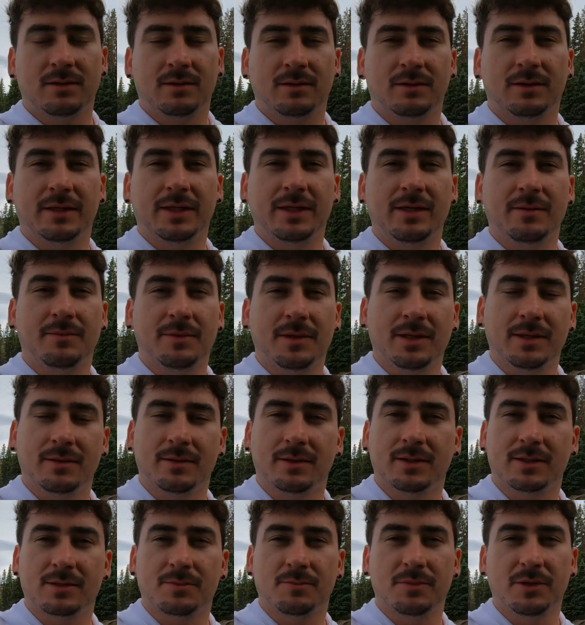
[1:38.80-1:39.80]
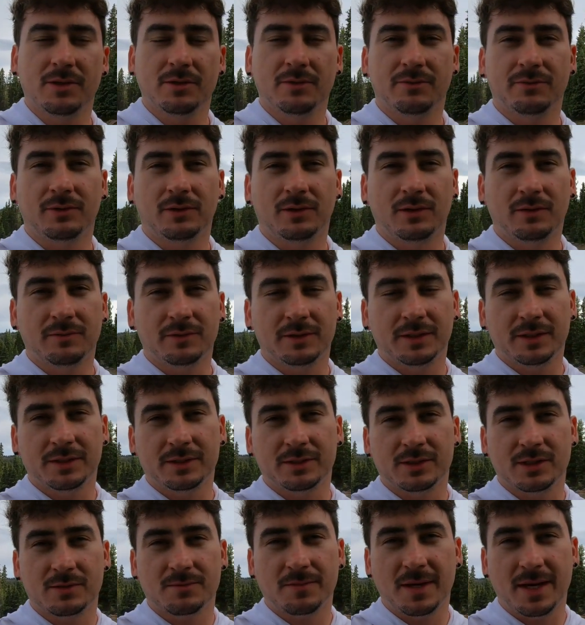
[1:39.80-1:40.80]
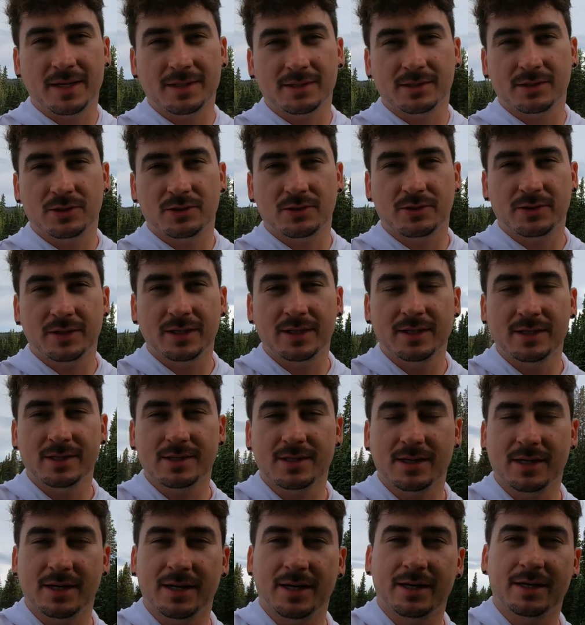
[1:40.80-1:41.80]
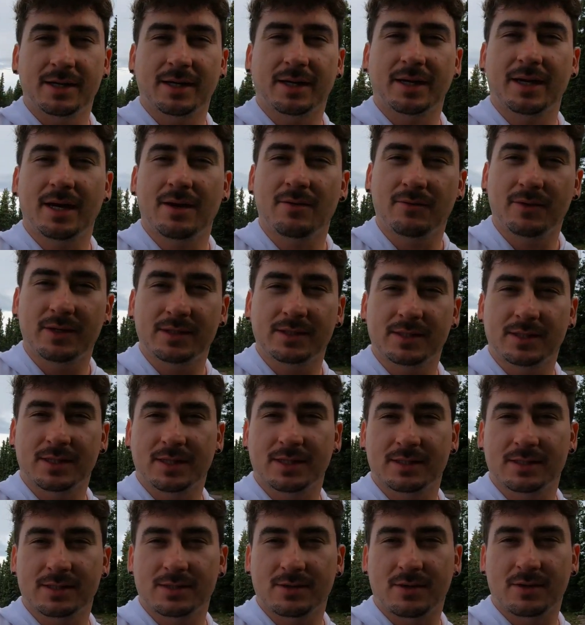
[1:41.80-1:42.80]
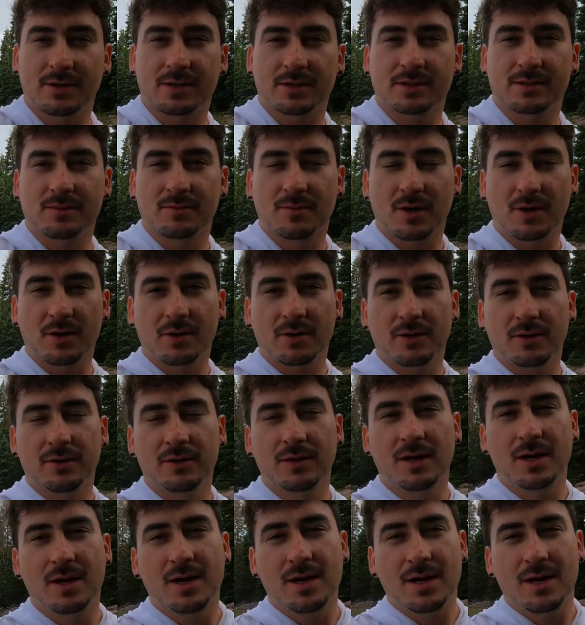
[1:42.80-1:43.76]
Leedy Peak looks beautiful over there just past the trees, and I can't wait to get started tomorrow.